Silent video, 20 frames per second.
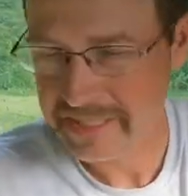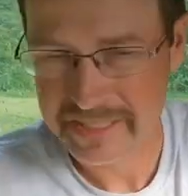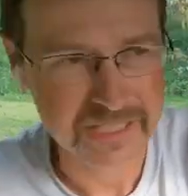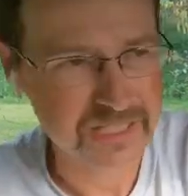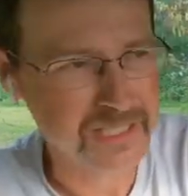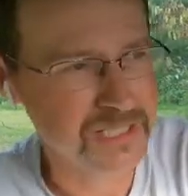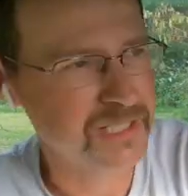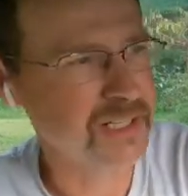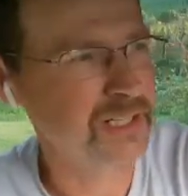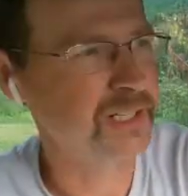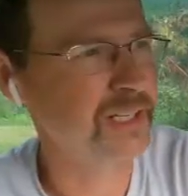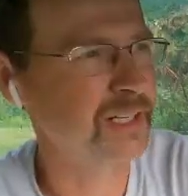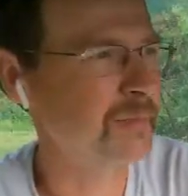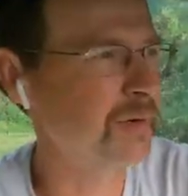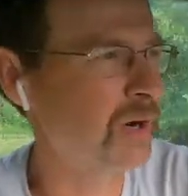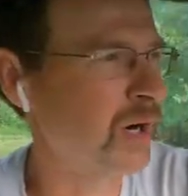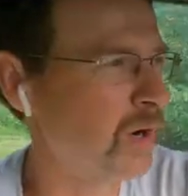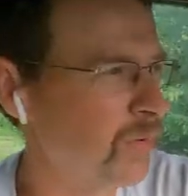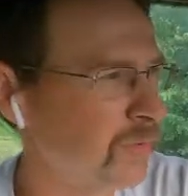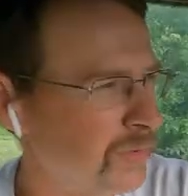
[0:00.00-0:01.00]
of this done
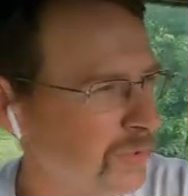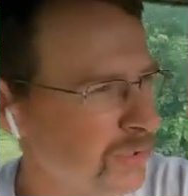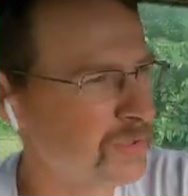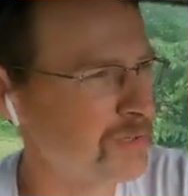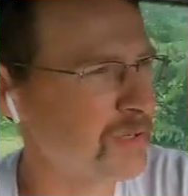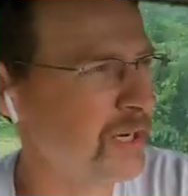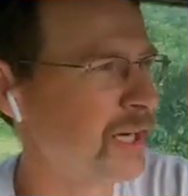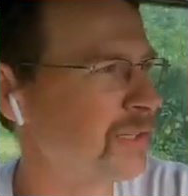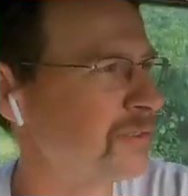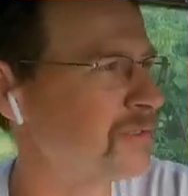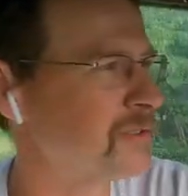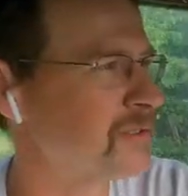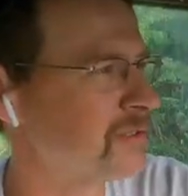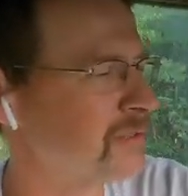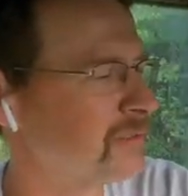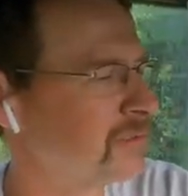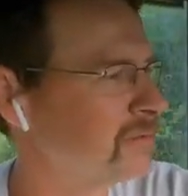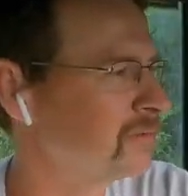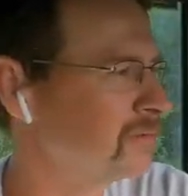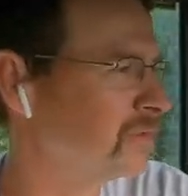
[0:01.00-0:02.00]
tomorrow with 2 tractors
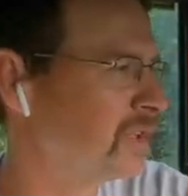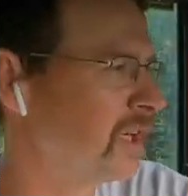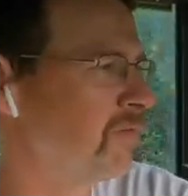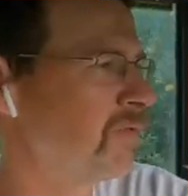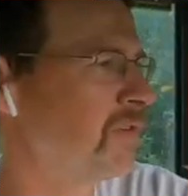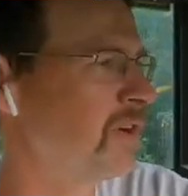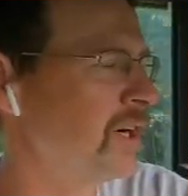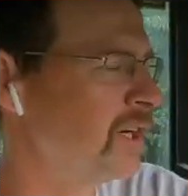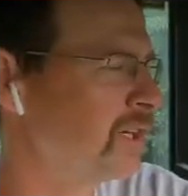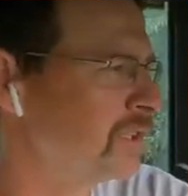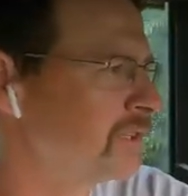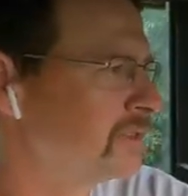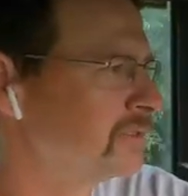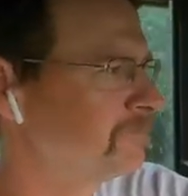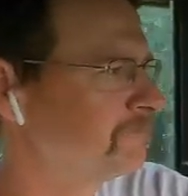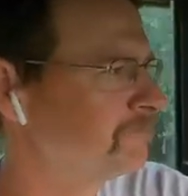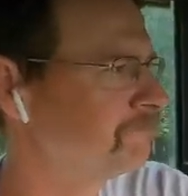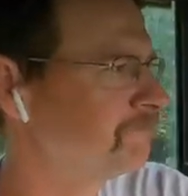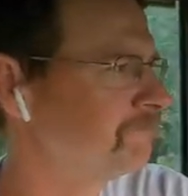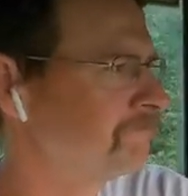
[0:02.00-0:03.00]
over here.
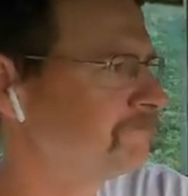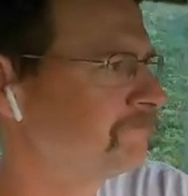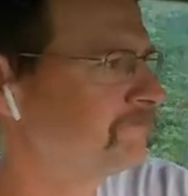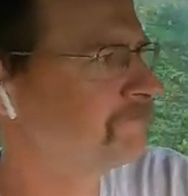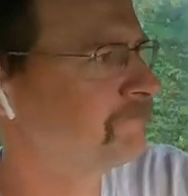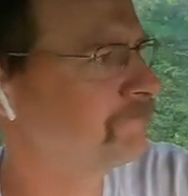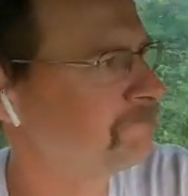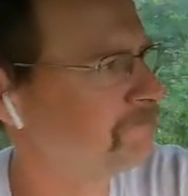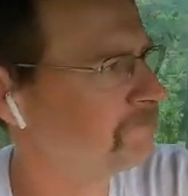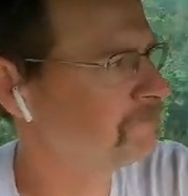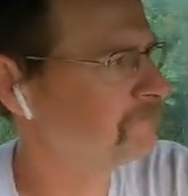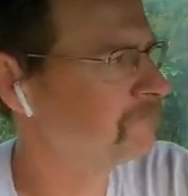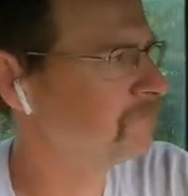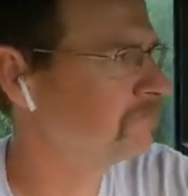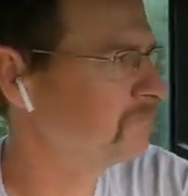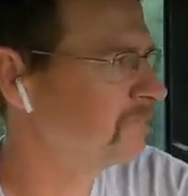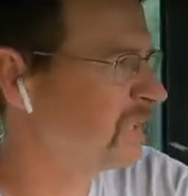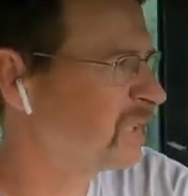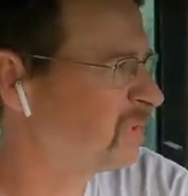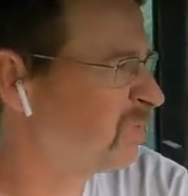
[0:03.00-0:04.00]

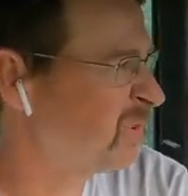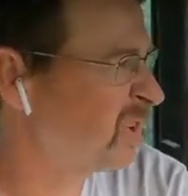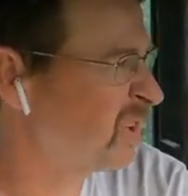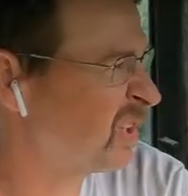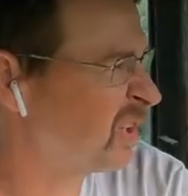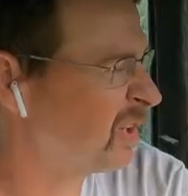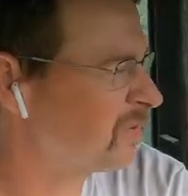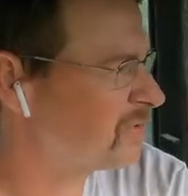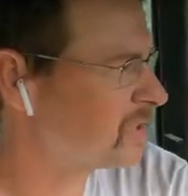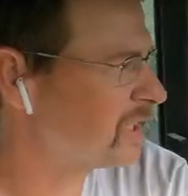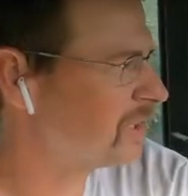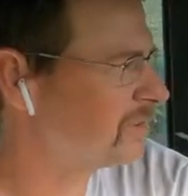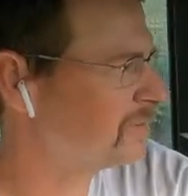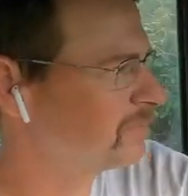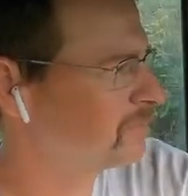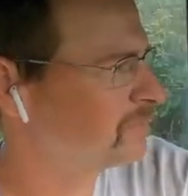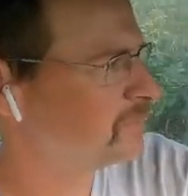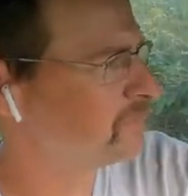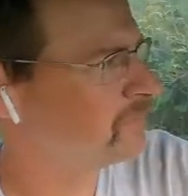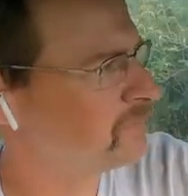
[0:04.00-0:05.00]
Get the wheels hooked up.
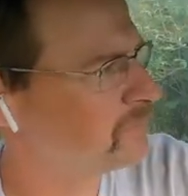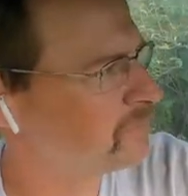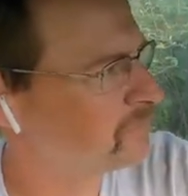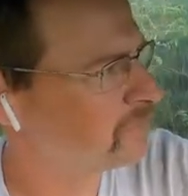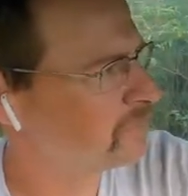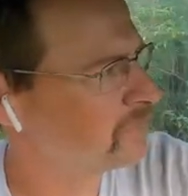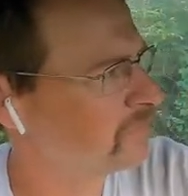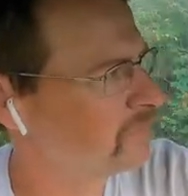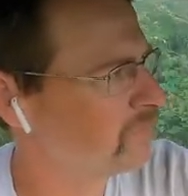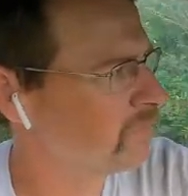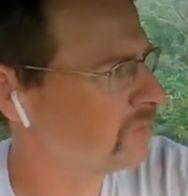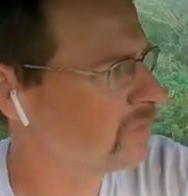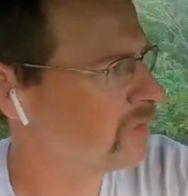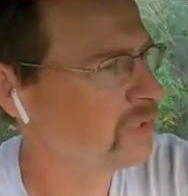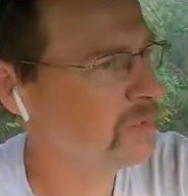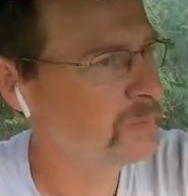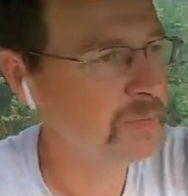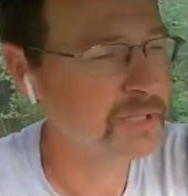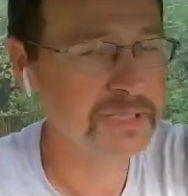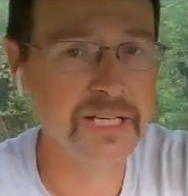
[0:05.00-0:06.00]

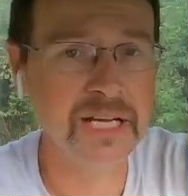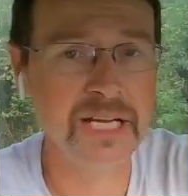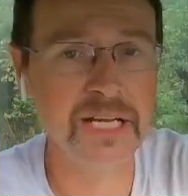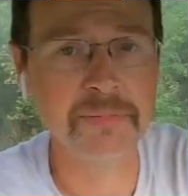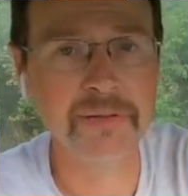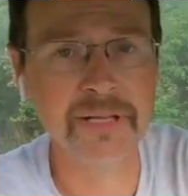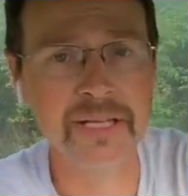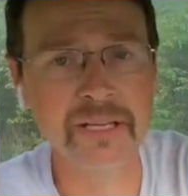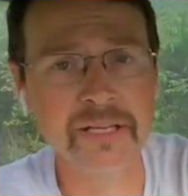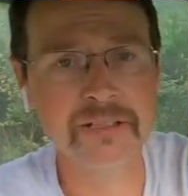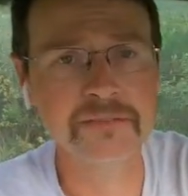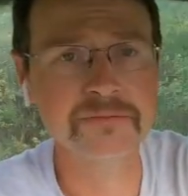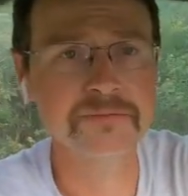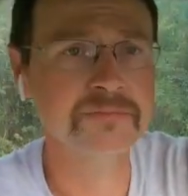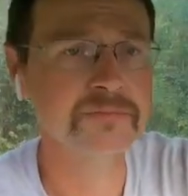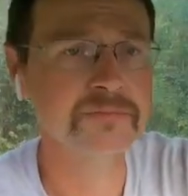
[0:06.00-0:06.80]
That's kind of the plan though.